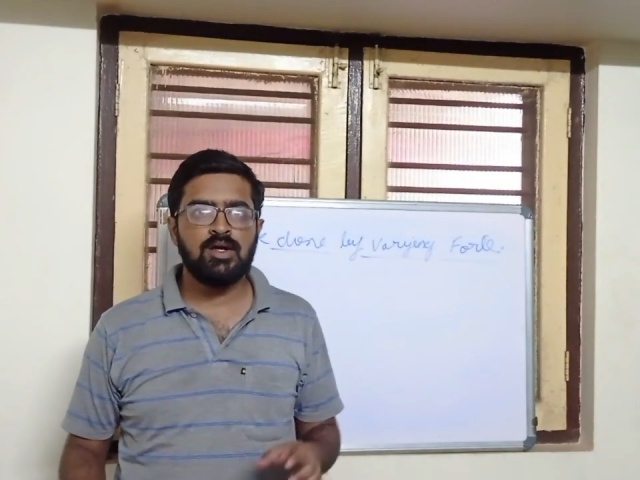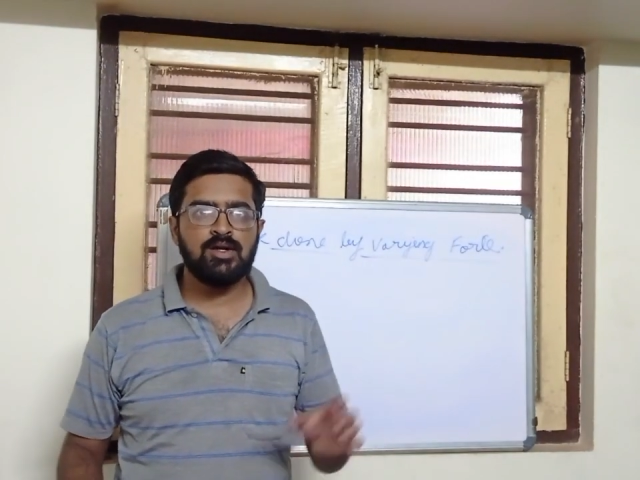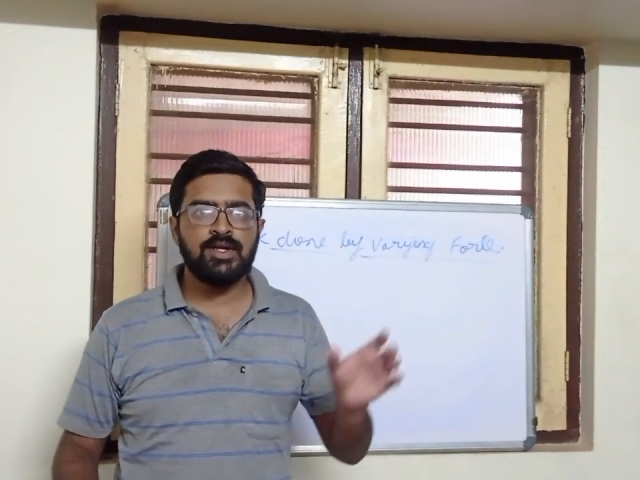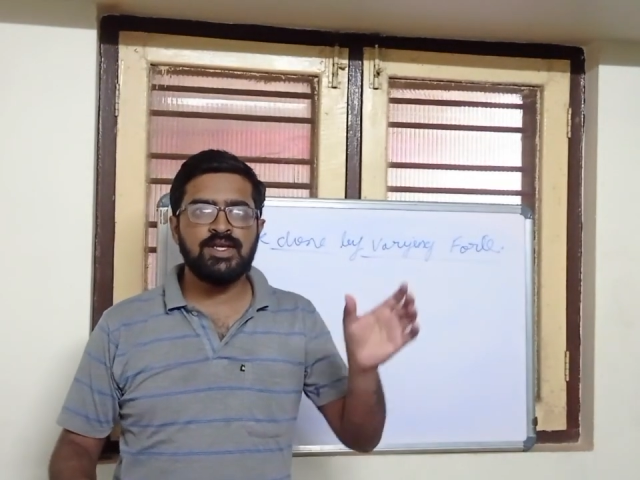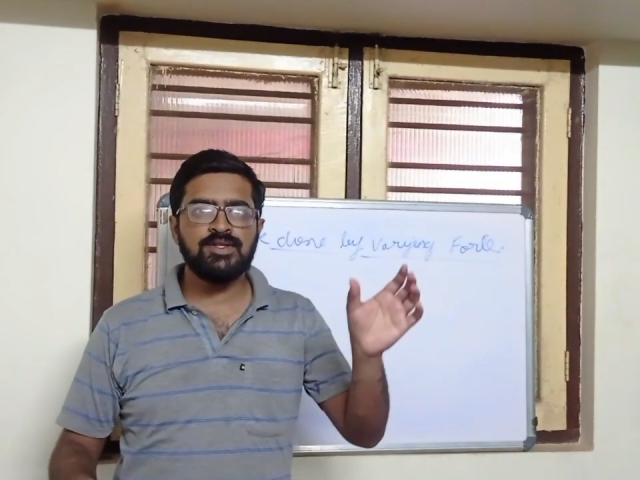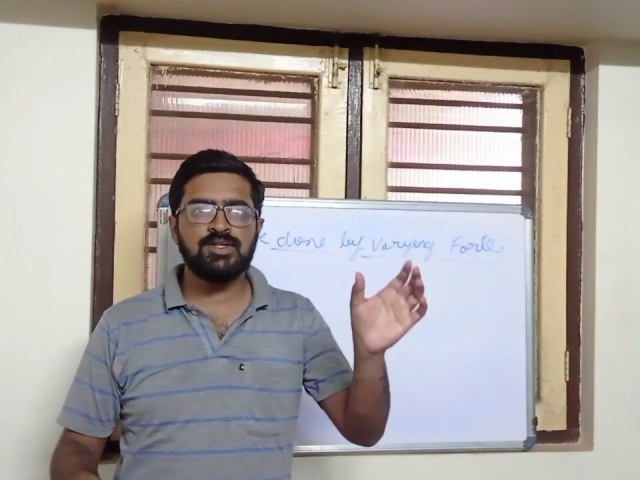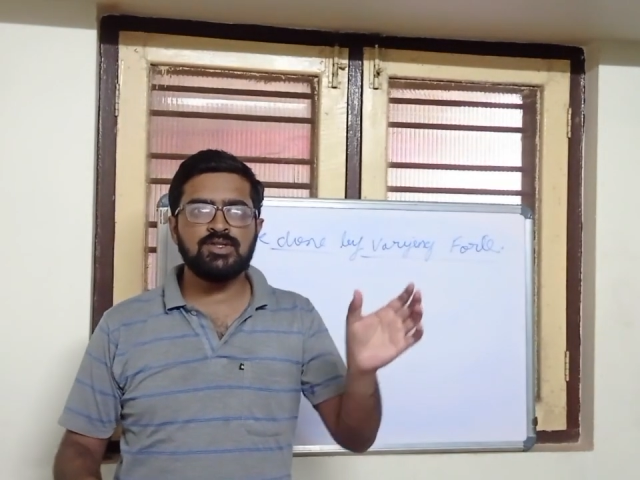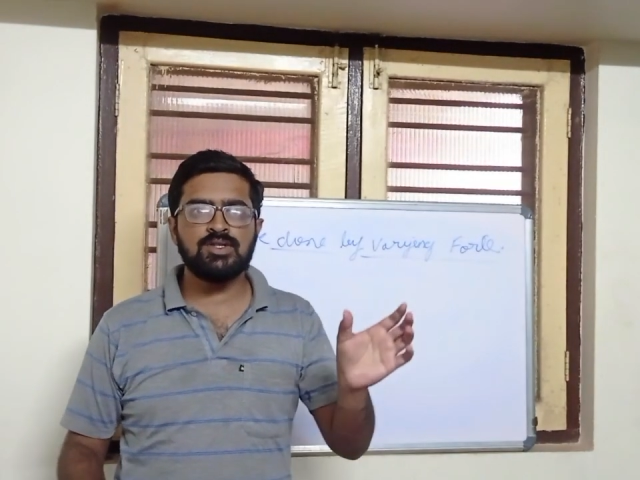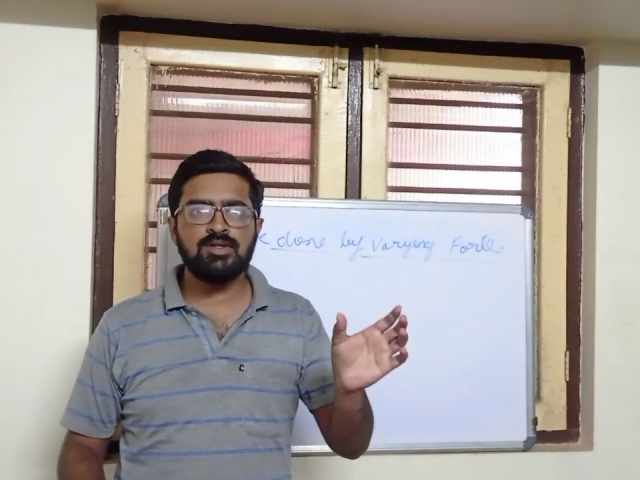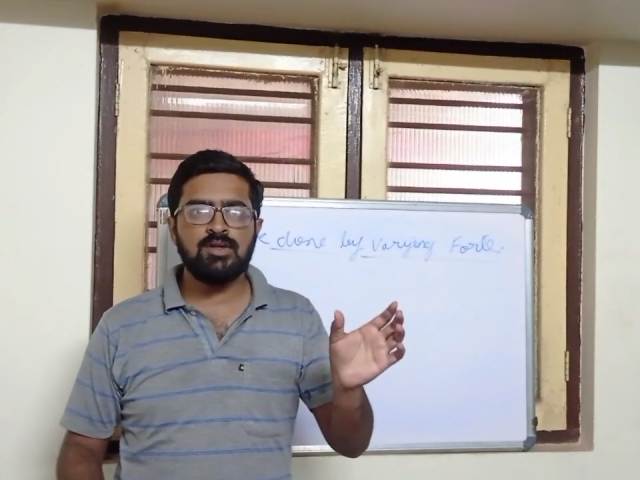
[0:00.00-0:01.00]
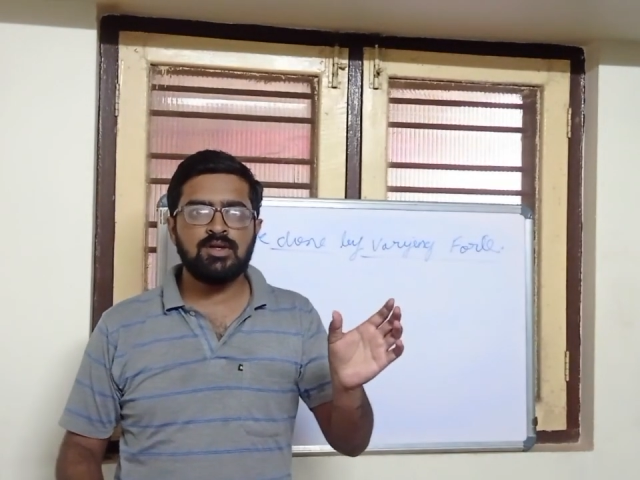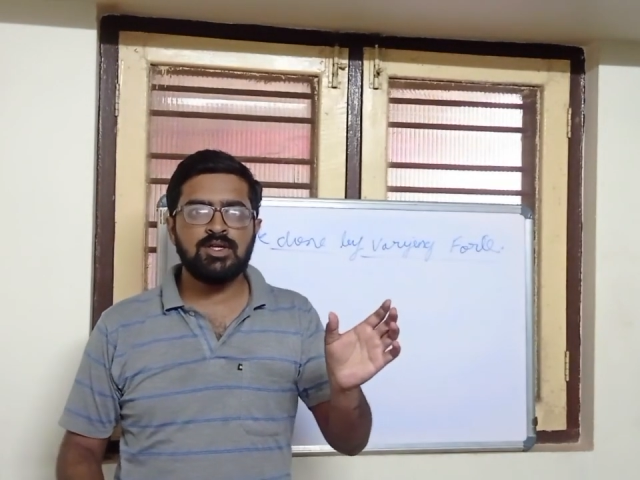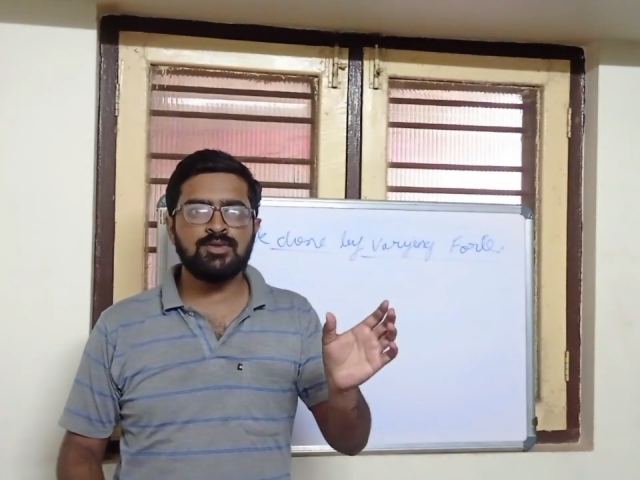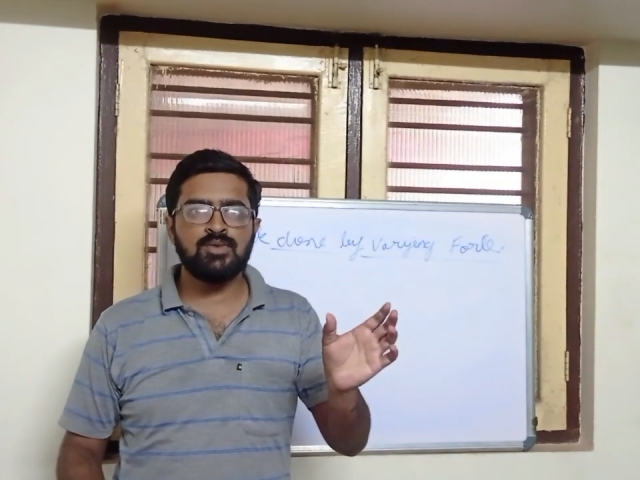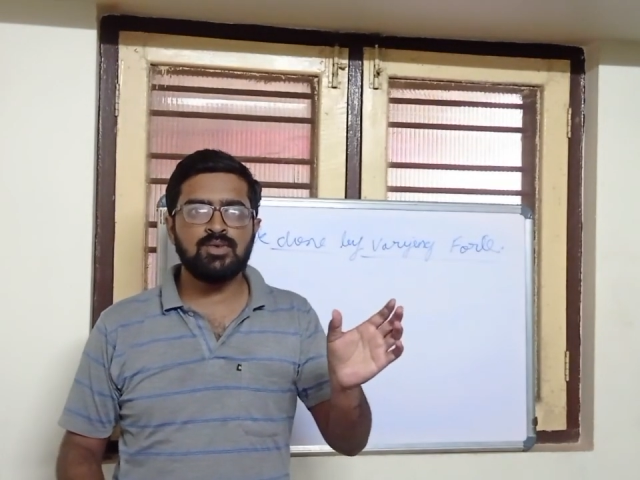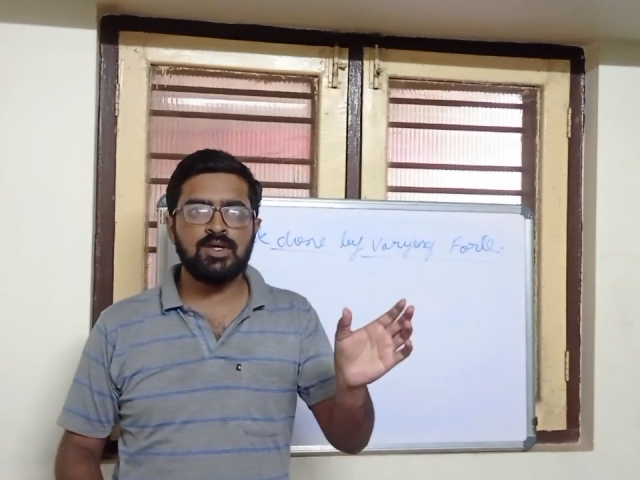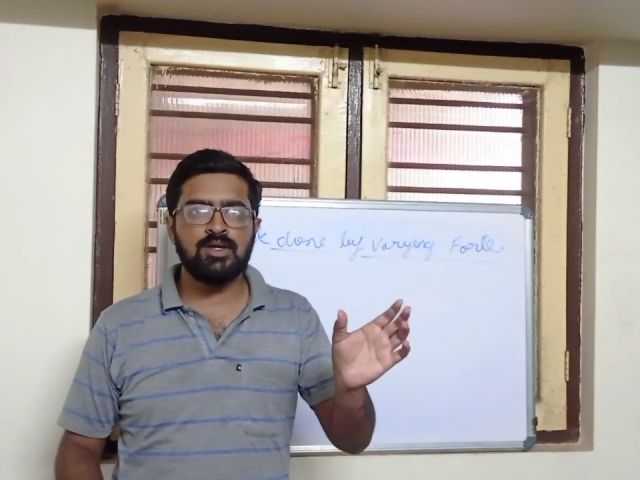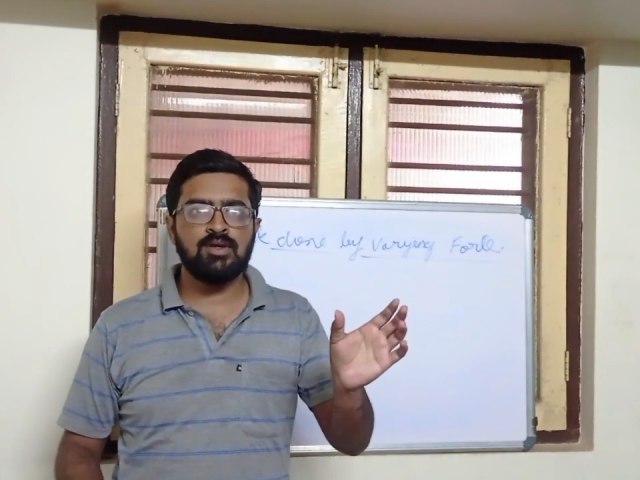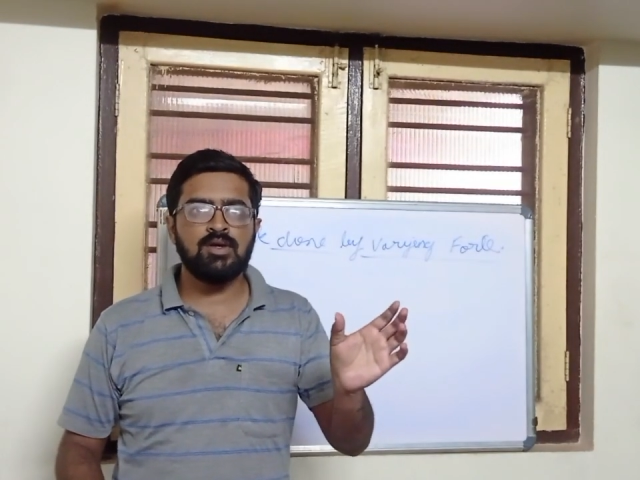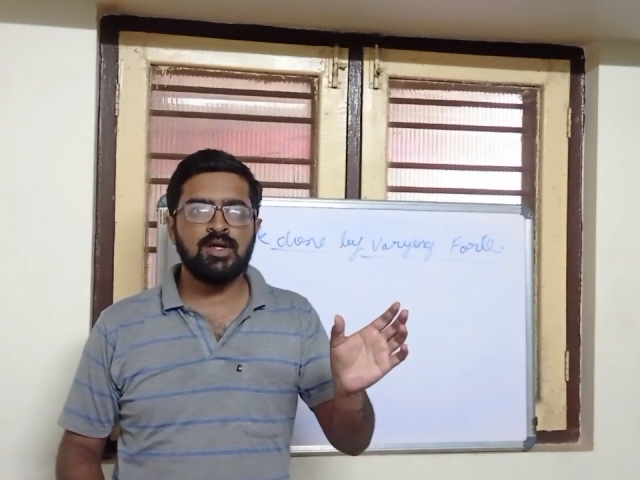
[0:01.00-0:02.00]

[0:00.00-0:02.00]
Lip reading: A train's engine is moving,